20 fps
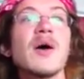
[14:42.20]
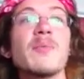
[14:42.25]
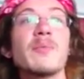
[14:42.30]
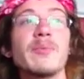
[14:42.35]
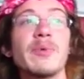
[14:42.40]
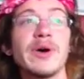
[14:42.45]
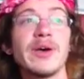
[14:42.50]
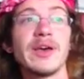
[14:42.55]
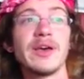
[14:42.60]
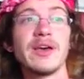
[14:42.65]

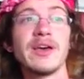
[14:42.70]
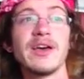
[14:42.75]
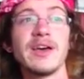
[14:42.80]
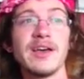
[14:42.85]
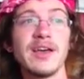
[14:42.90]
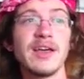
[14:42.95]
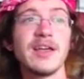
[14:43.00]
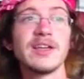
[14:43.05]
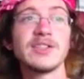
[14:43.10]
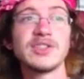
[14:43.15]
But
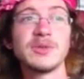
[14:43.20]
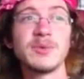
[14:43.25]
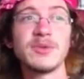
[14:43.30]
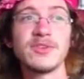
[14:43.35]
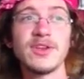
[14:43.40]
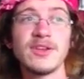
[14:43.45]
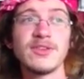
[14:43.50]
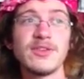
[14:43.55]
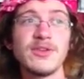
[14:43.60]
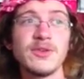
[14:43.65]
it should be
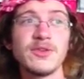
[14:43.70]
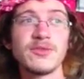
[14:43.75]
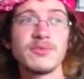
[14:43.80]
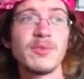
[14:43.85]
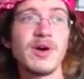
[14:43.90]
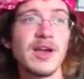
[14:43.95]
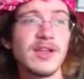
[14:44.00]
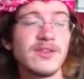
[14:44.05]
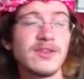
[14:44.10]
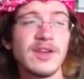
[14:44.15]
said too, it's,
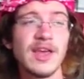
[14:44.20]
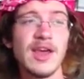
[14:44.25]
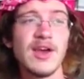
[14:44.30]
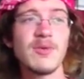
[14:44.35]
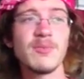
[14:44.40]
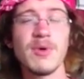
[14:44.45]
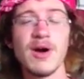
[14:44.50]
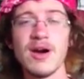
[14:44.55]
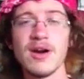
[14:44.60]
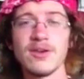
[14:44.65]
it's an
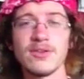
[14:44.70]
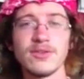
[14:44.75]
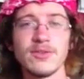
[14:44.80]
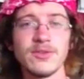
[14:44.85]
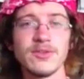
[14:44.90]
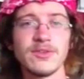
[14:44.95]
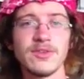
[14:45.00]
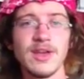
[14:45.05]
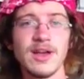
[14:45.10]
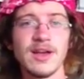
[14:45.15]
air Mars, so
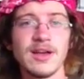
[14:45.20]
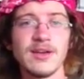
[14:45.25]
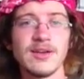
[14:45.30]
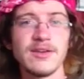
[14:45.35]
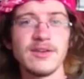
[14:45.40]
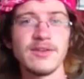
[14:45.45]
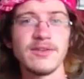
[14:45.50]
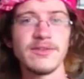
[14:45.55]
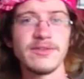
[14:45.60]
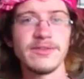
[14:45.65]
it's not
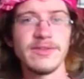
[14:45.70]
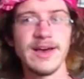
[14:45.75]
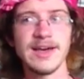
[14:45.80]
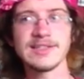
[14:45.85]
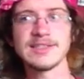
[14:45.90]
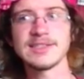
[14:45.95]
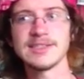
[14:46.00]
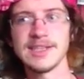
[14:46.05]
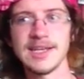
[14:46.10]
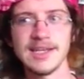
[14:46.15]

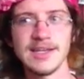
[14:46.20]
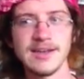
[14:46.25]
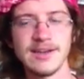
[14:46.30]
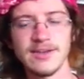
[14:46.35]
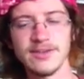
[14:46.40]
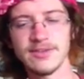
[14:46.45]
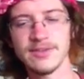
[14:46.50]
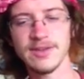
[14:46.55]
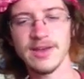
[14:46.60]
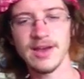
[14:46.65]
fascinated,
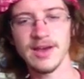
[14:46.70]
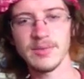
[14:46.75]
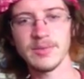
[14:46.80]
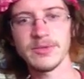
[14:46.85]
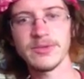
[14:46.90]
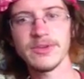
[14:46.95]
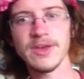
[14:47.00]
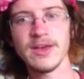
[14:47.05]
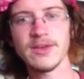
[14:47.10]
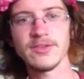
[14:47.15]
it's not
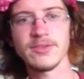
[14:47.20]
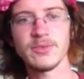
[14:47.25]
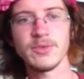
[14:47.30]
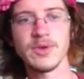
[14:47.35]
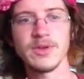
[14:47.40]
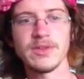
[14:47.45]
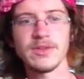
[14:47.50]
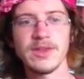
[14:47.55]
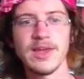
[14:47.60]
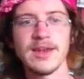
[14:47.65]
obsessed
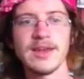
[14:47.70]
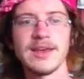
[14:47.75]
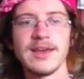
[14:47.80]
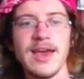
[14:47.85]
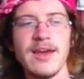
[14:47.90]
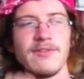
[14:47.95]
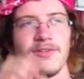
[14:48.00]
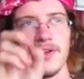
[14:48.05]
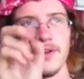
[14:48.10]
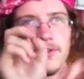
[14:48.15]
with getting
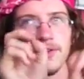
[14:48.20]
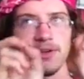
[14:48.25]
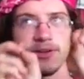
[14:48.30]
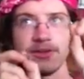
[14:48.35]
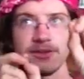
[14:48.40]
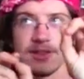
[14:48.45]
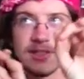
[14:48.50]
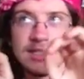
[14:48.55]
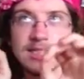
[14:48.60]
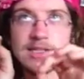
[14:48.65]
every
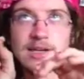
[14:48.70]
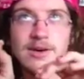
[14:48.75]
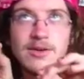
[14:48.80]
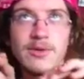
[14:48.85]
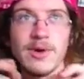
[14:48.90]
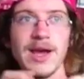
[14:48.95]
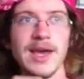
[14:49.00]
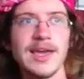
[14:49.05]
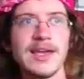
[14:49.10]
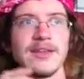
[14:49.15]
little detail
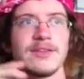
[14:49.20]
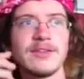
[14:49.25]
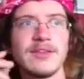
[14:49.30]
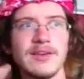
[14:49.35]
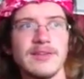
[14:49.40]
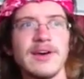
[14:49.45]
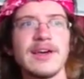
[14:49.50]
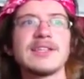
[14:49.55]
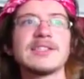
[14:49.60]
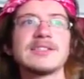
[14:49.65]
right. It's,
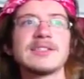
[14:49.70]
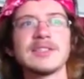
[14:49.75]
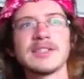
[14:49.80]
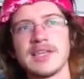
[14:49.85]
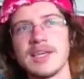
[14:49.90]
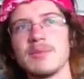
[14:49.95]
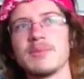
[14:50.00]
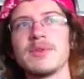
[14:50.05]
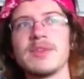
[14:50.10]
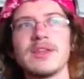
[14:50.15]
it likes to
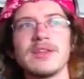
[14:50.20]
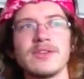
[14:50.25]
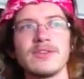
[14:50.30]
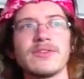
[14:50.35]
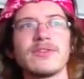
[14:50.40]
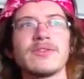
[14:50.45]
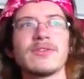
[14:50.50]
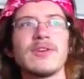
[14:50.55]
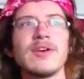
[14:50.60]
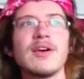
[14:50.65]
keep
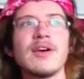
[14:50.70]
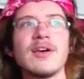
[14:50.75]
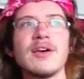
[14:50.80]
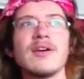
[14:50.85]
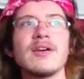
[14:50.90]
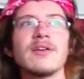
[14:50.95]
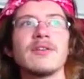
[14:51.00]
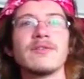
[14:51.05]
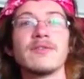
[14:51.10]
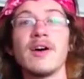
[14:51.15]
things
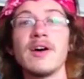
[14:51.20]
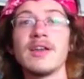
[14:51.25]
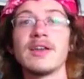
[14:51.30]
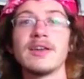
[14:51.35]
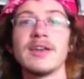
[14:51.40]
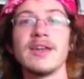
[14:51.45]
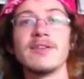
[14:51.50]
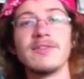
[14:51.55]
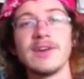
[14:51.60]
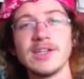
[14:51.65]

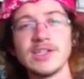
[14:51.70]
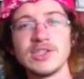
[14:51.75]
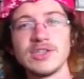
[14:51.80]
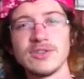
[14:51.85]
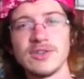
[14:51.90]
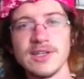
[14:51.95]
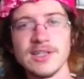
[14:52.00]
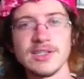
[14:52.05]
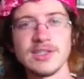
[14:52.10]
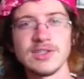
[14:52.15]
fun,
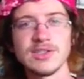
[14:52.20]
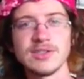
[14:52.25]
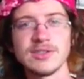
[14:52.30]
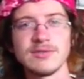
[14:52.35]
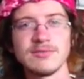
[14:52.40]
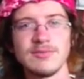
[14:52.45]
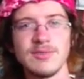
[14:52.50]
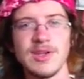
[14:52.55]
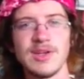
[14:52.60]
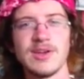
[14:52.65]
adventurous,
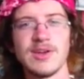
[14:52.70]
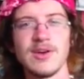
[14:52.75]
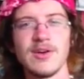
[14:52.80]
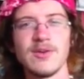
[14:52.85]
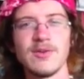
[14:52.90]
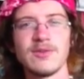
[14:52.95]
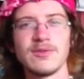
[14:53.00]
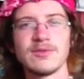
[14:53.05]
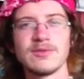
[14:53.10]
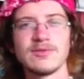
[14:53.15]
you
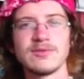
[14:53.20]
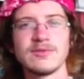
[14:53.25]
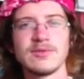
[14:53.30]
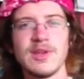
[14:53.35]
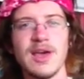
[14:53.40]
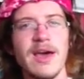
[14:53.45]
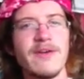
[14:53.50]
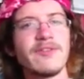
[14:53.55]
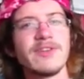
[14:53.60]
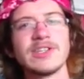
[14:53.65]
know,
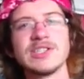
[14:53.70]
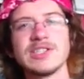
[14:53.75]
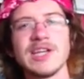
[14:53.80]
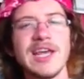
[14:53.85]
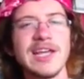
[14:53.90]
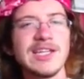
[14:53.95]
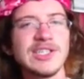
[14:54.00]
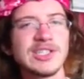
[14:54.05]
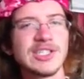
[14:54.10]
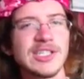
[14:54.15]

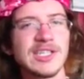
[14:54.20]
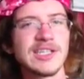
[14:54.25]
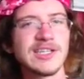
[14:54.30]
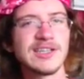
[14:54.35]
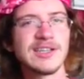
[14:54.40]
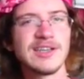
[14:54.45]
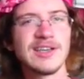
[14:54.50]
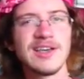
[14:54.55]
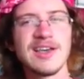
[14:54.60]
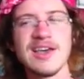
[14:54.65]
ever-changing,
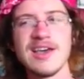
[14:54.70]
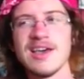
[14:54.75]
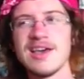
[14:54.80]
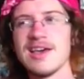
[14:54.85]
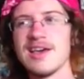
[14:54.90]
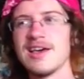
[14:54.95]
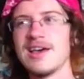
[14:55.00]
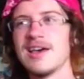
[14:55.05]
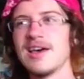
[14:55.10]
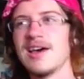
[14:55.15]

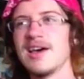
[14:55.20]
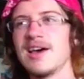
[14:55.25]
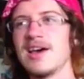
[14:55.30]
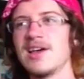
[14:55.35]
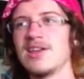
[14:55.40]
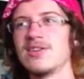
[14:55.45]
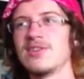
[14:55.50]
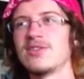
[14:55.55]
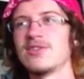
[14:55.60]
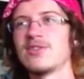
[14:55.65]

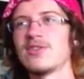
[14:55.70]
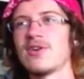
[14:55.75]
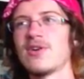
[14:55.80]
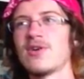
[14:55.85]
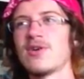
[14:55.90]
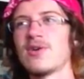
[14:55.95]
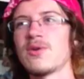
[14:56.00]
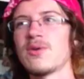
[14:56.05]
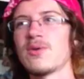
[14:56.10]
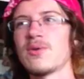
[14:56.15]
and
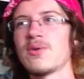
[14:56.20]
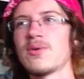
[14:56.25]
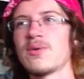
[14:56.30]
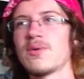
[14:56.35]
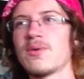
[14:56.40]
so...